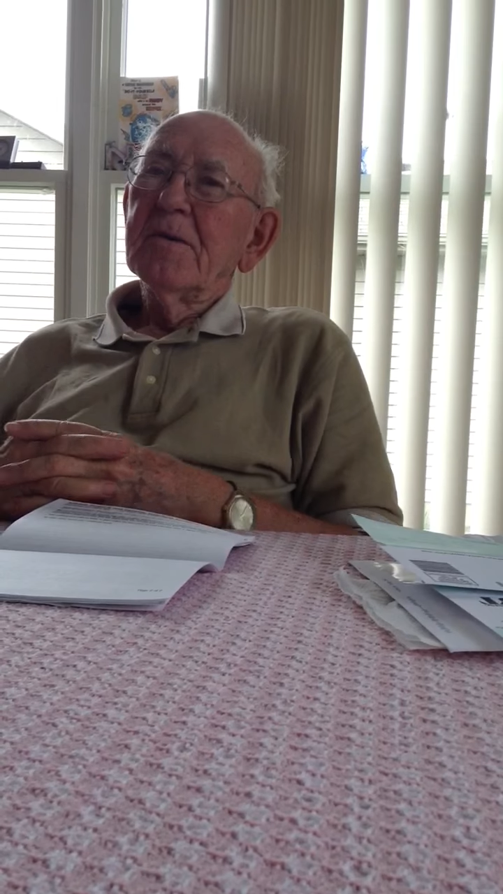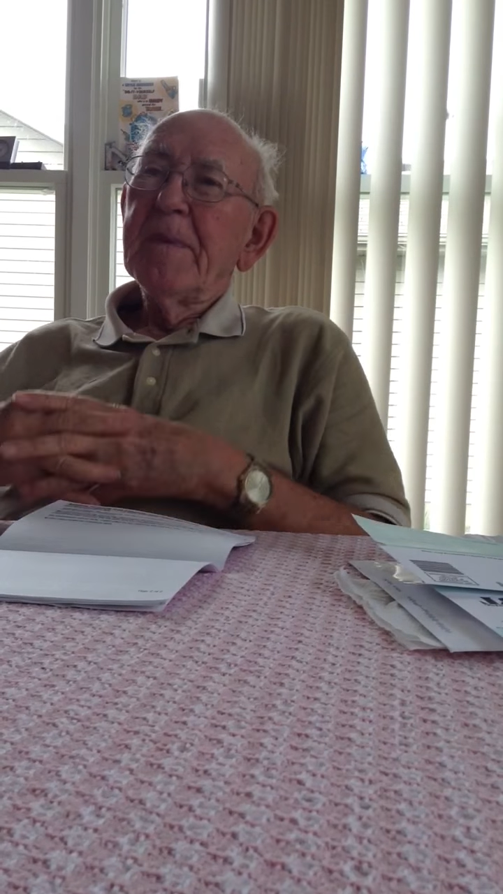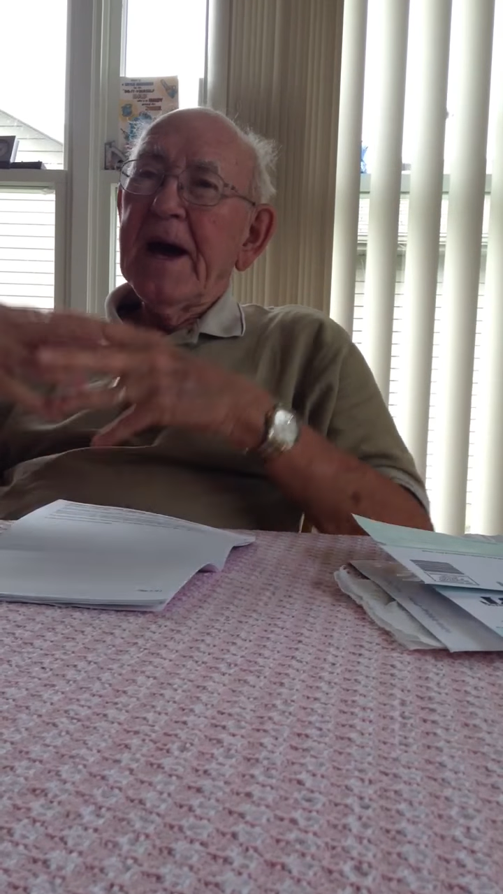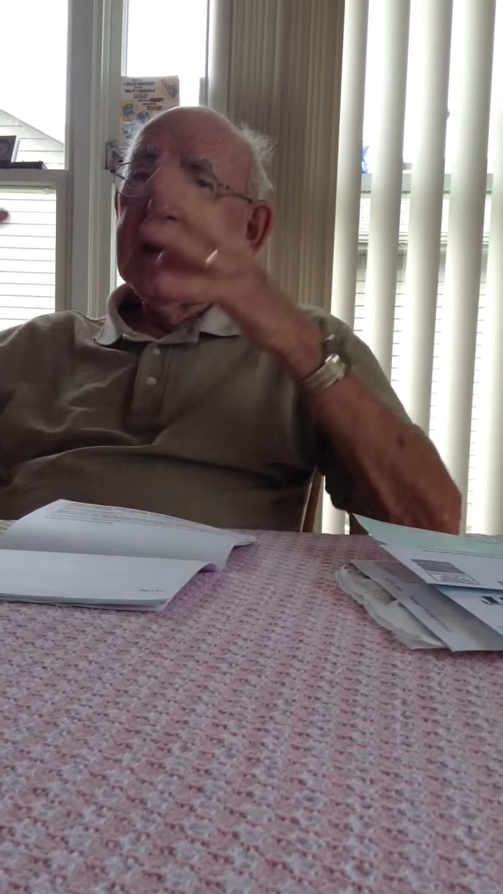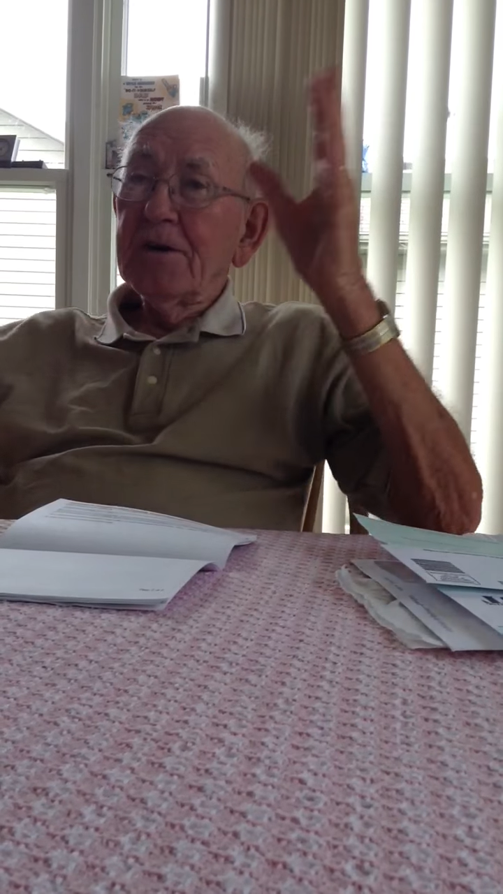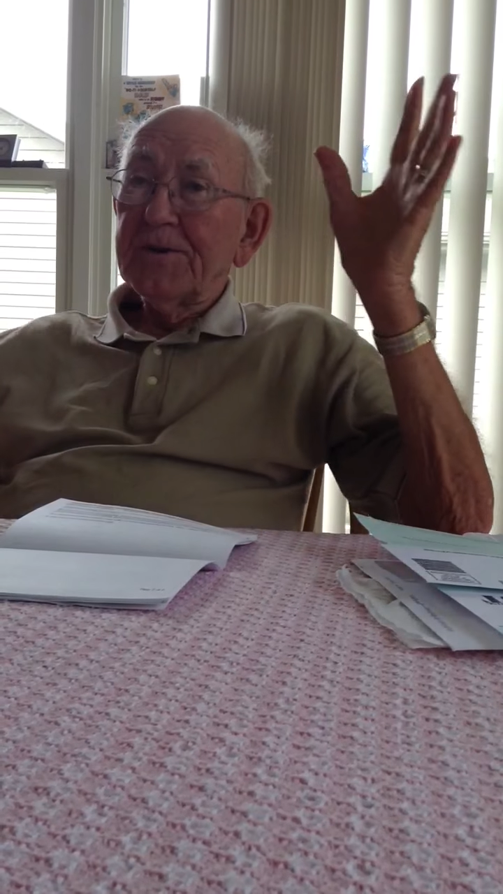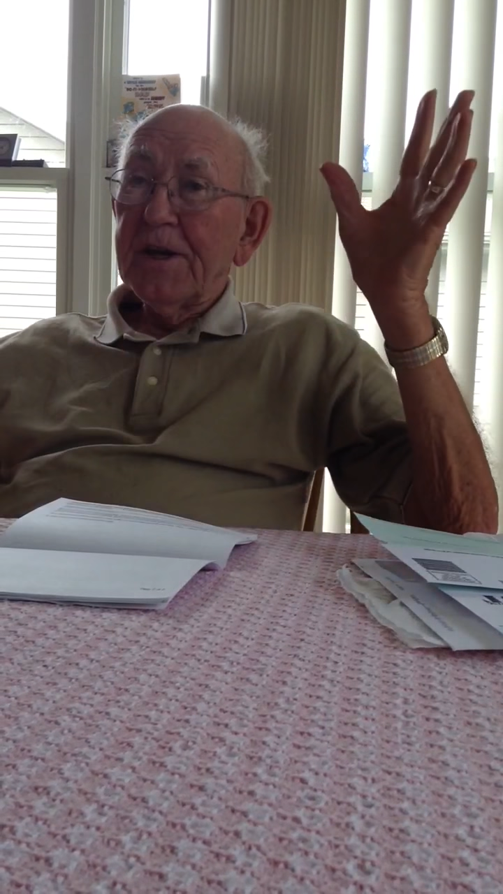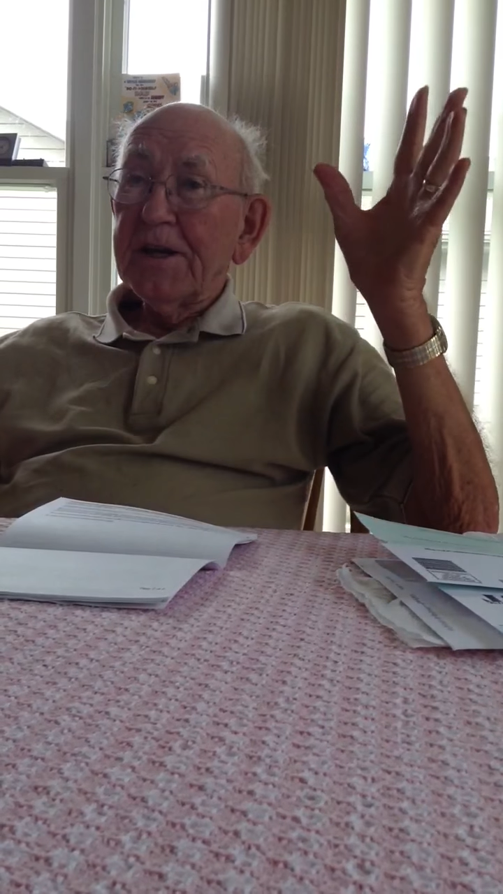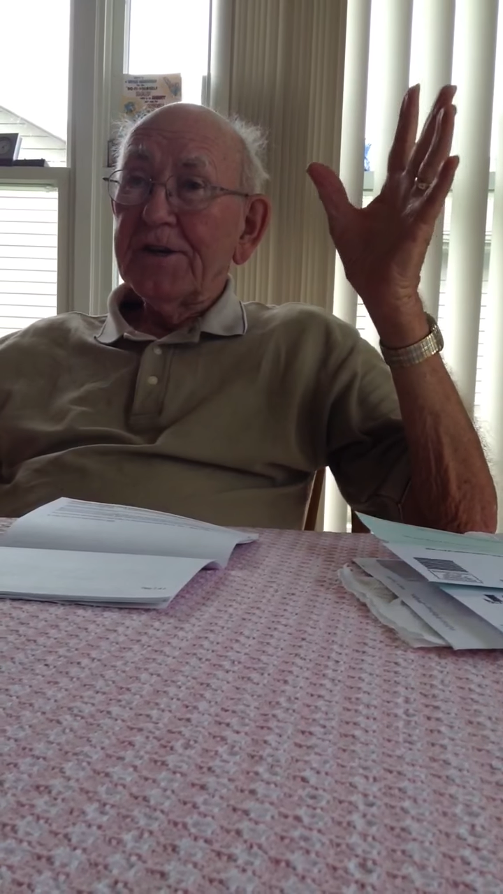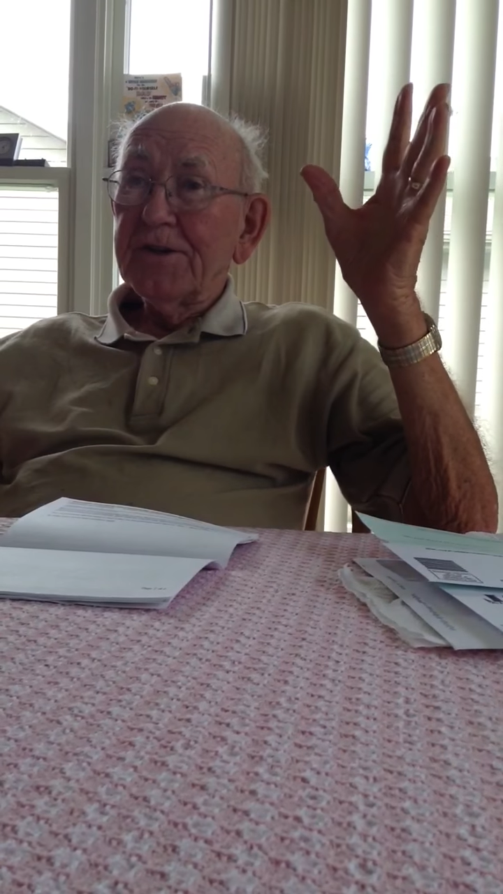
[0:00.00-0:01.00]
the battle
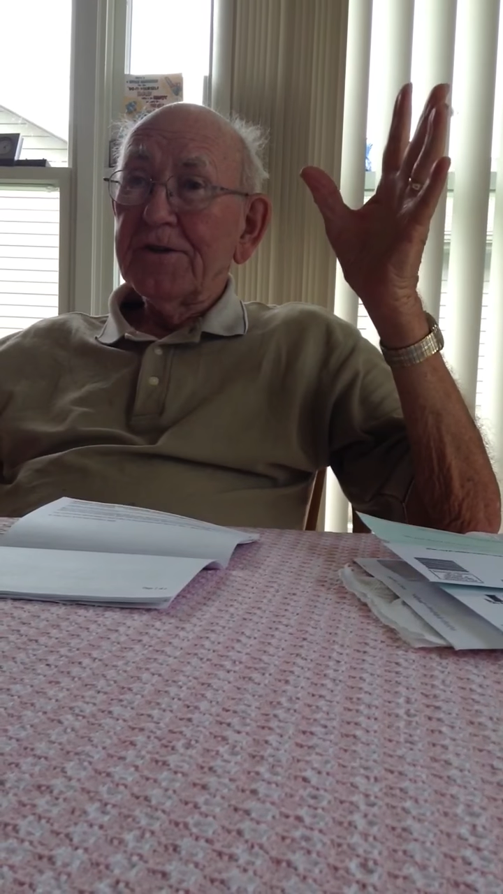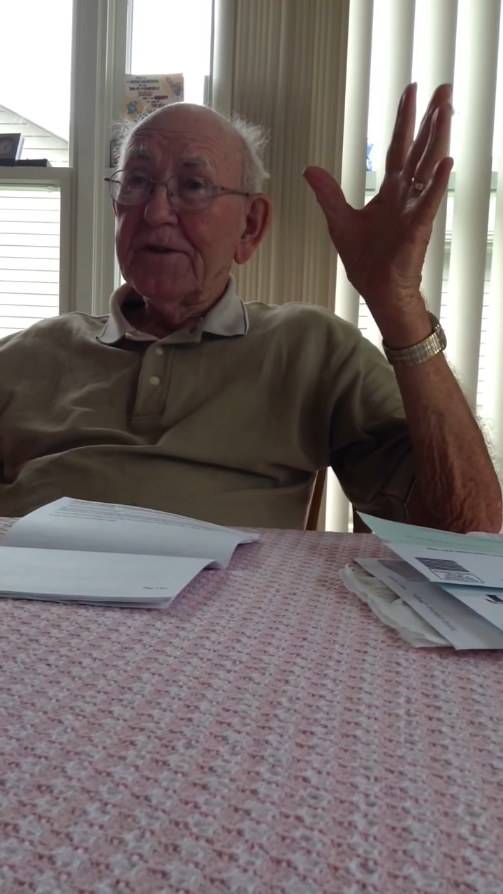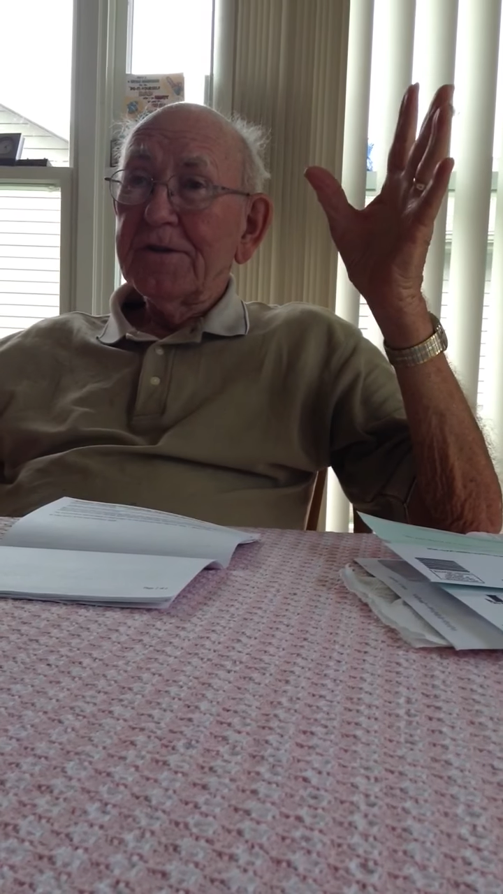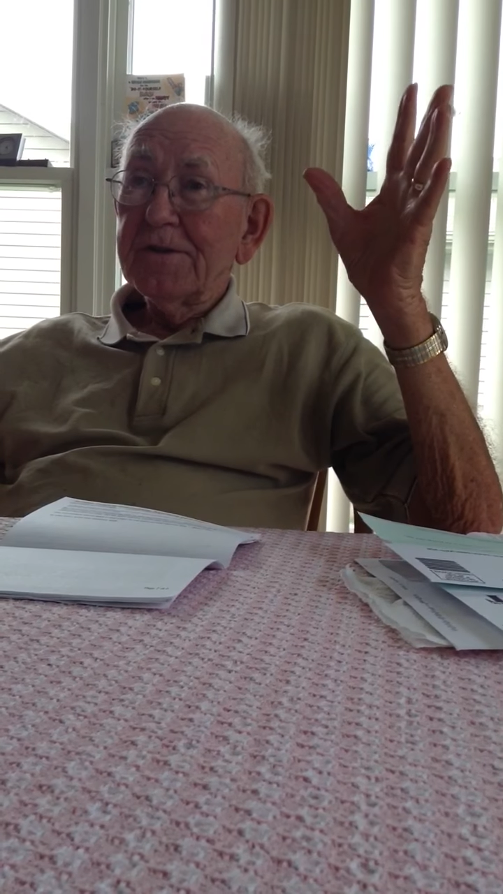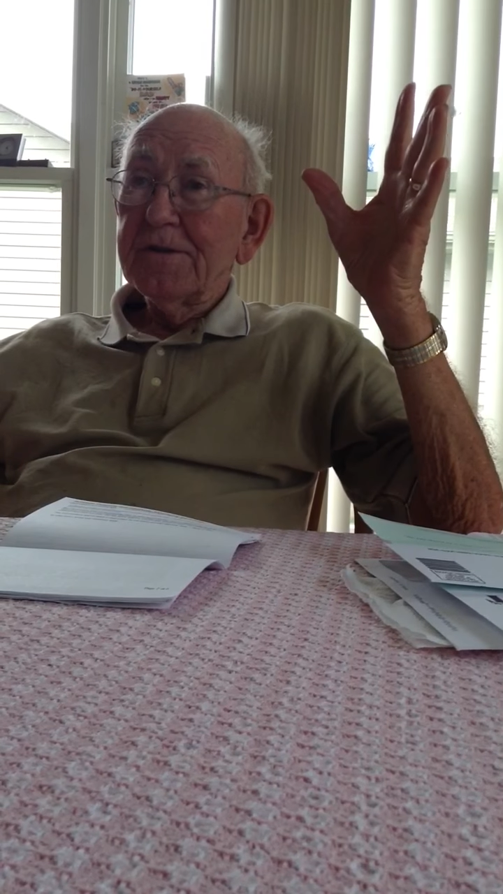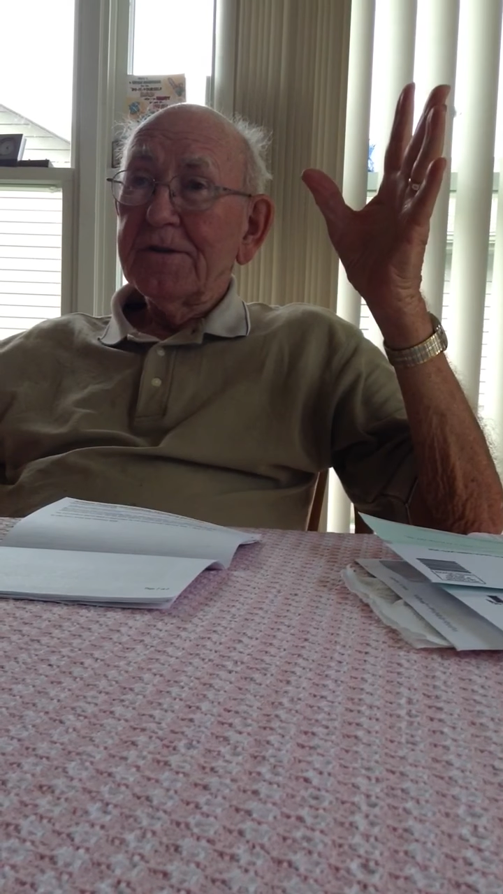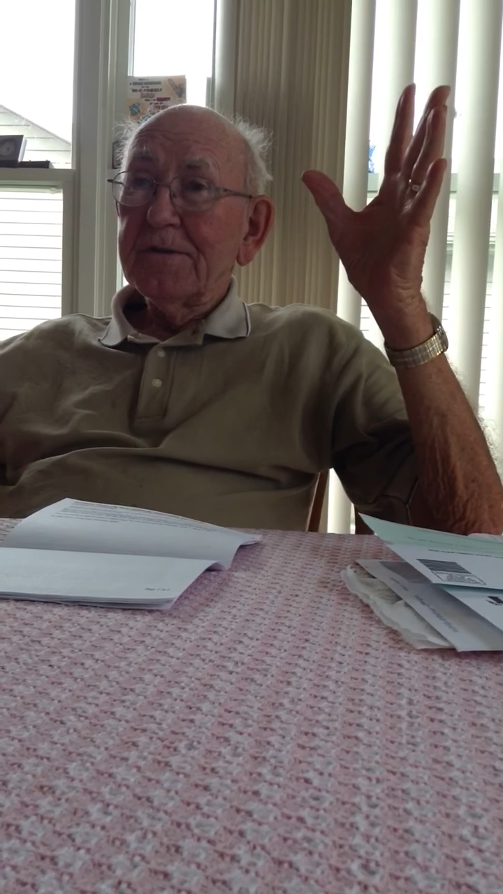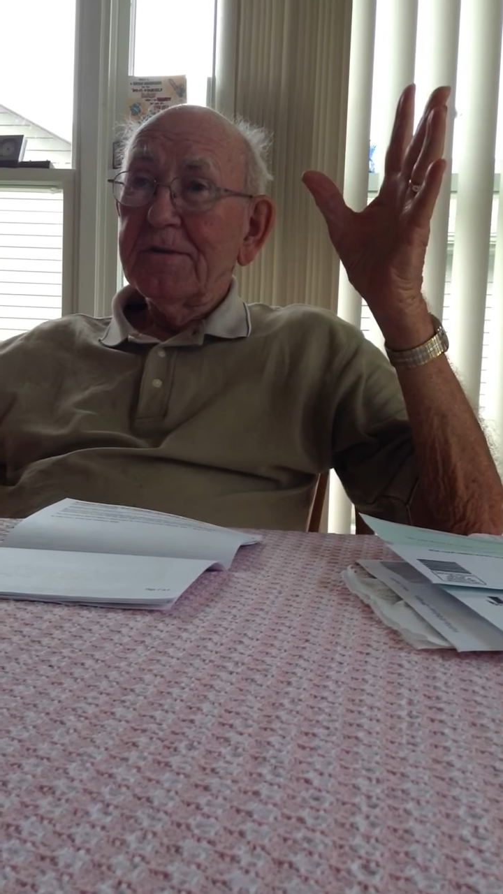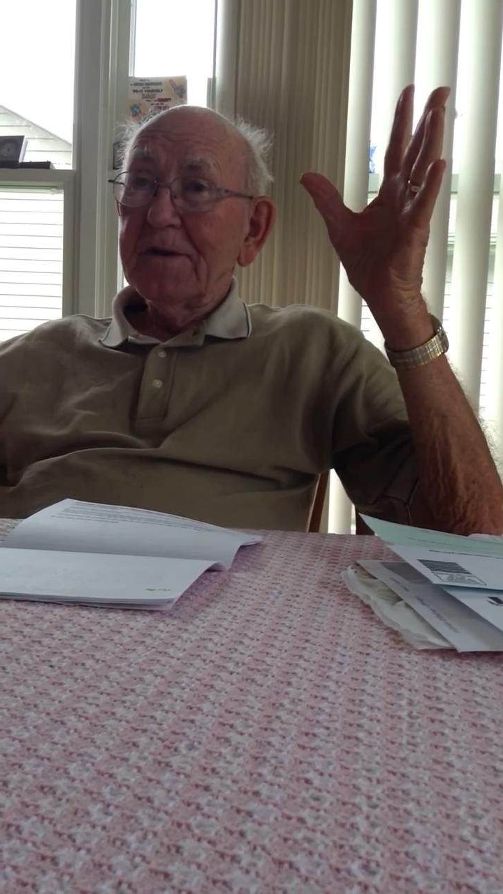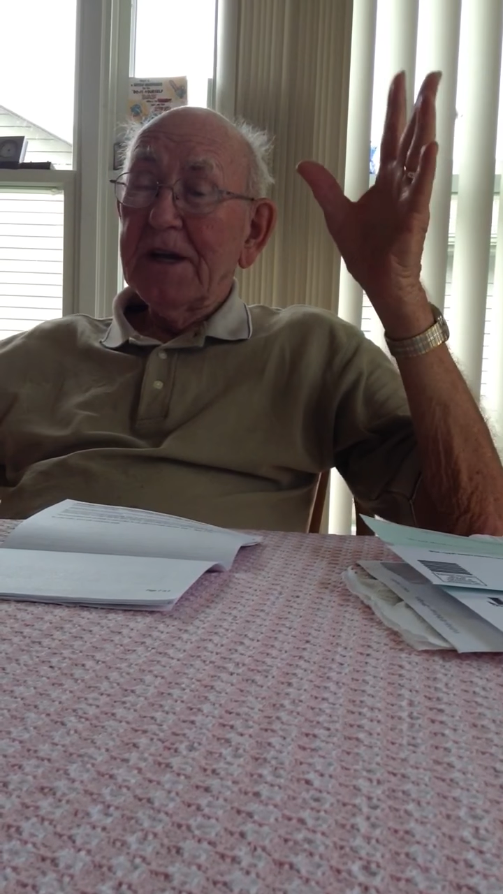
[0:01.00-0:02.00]

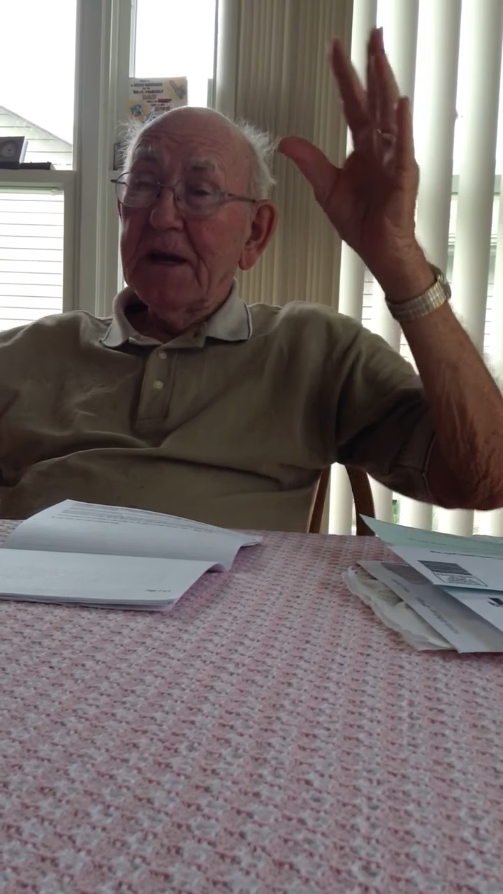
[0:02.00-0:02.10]
stations,